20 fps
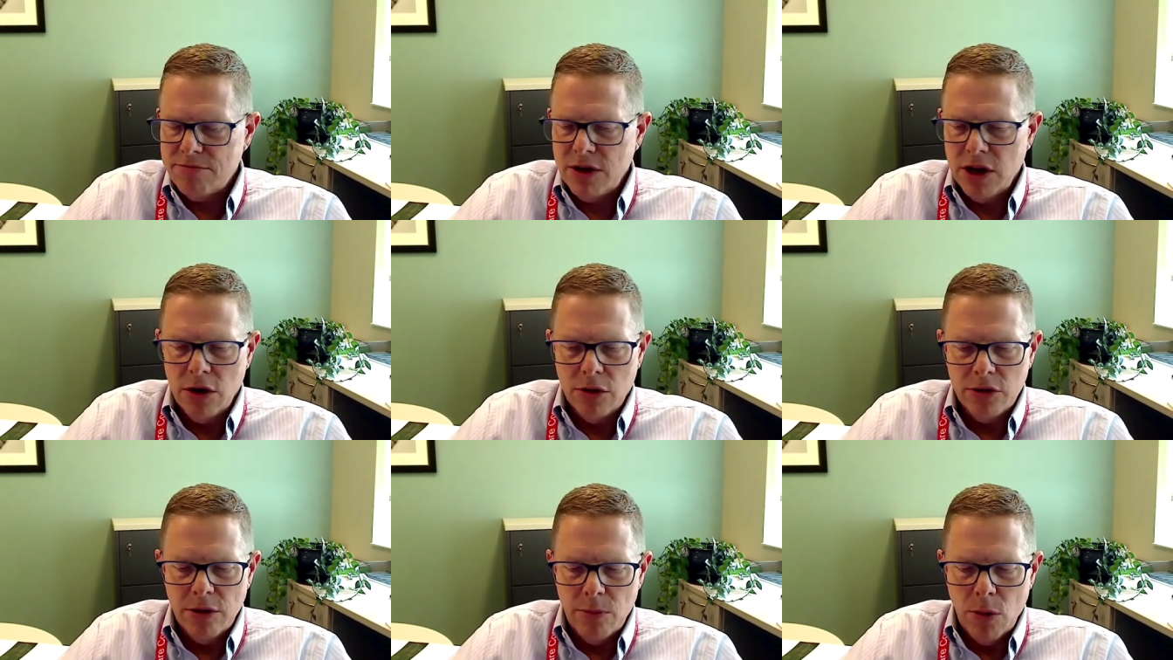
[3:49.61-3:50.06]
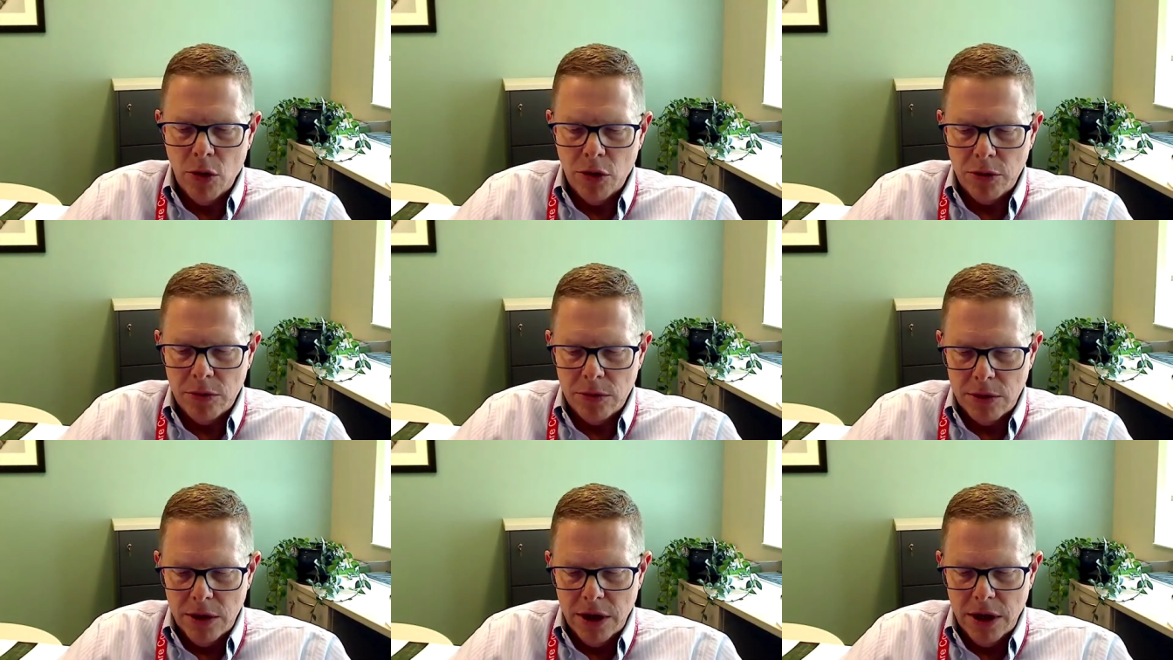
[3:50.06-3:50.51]
you know, the more
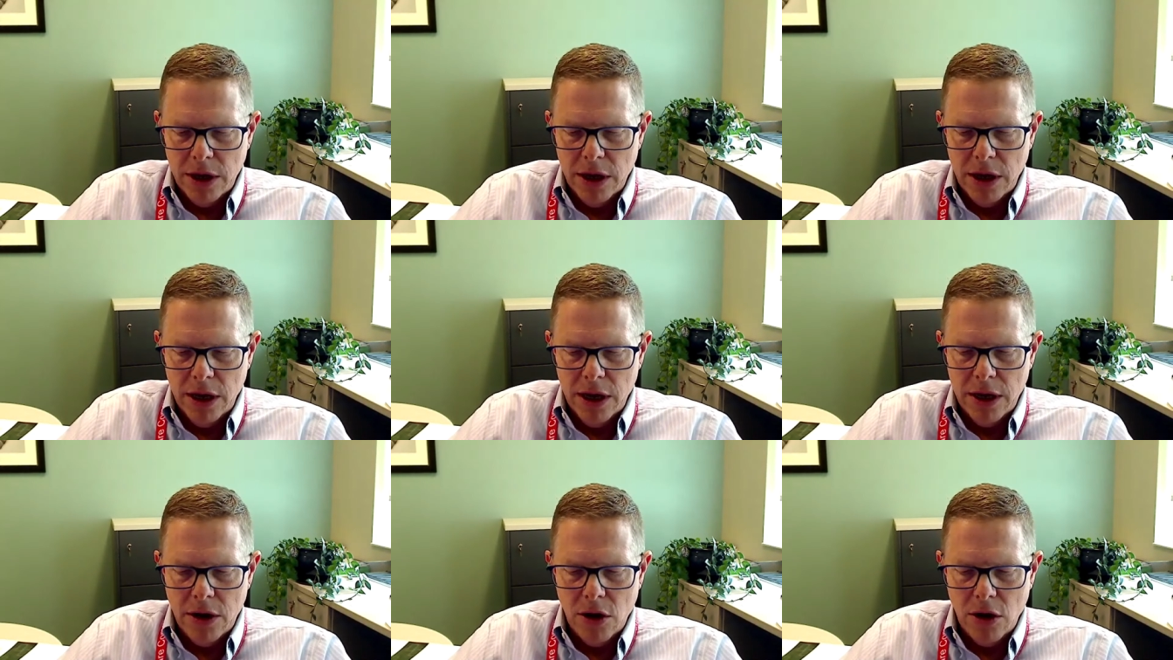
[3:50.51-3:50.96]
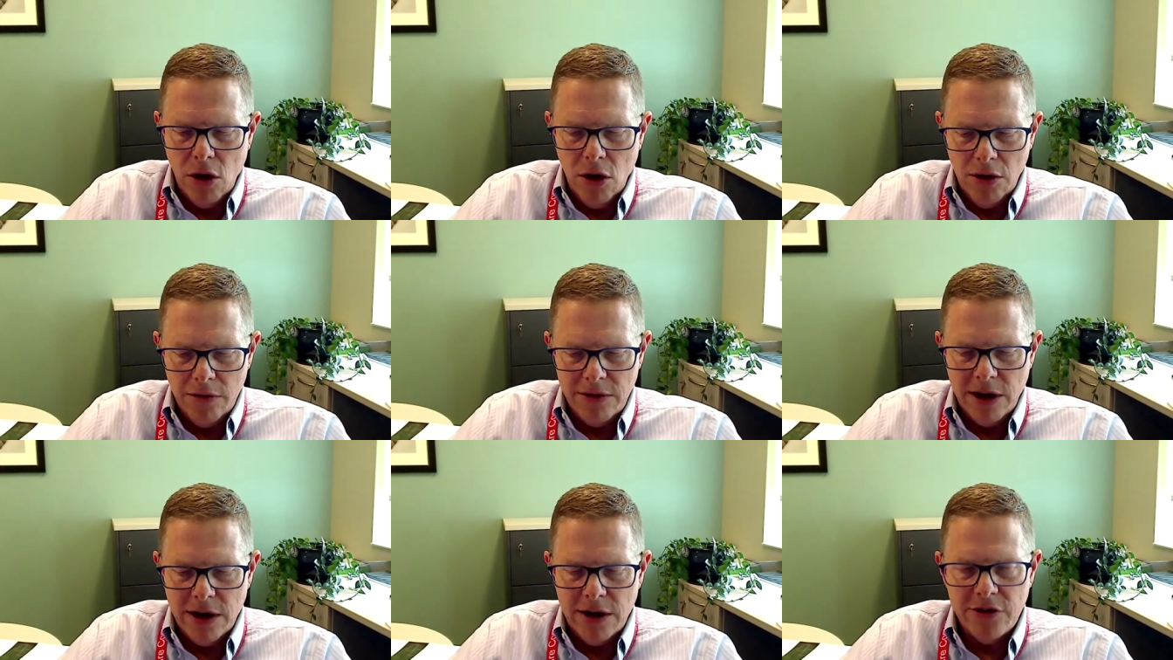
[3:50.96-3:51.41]
in all
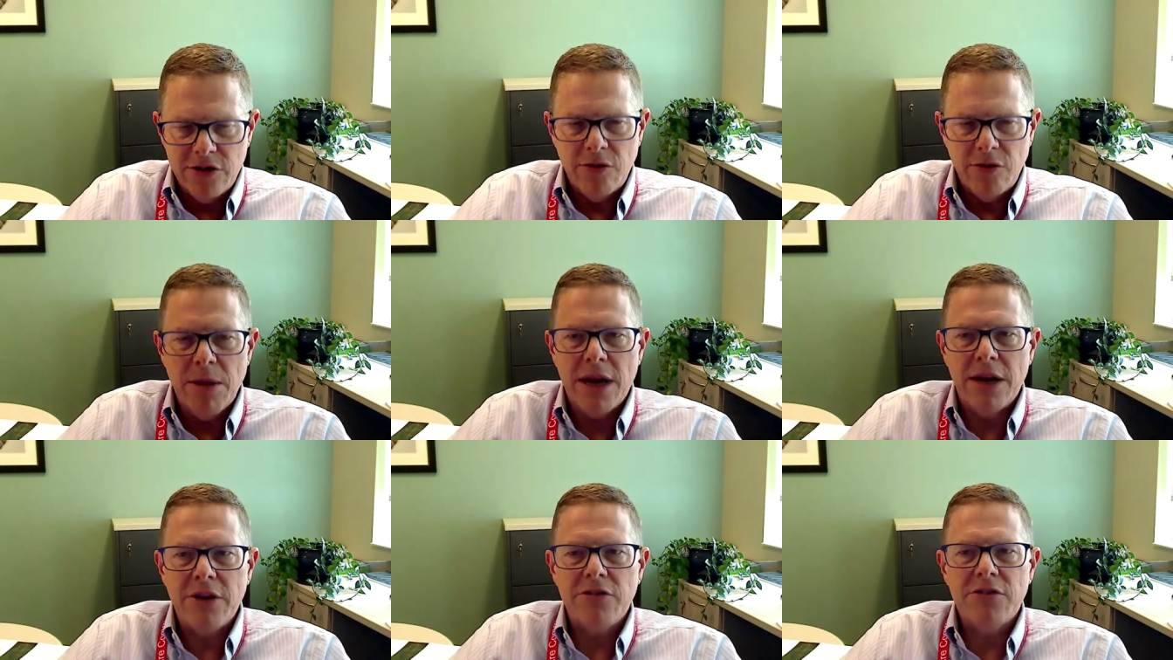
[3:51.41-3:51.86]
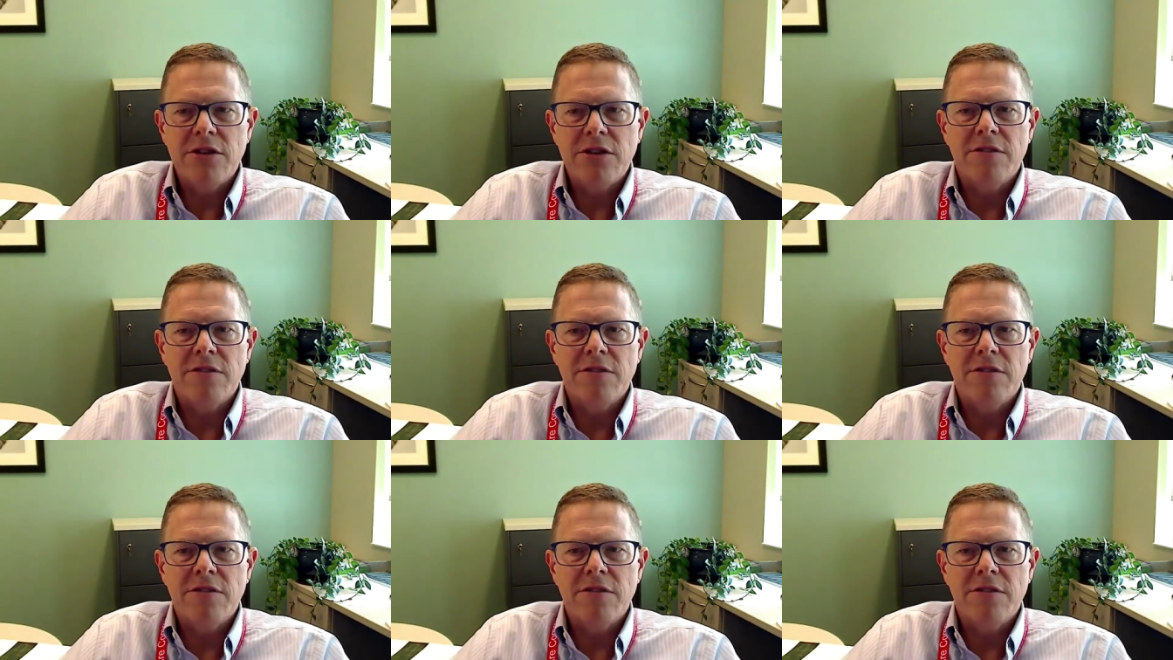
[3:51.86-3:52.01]
the areas of medicine,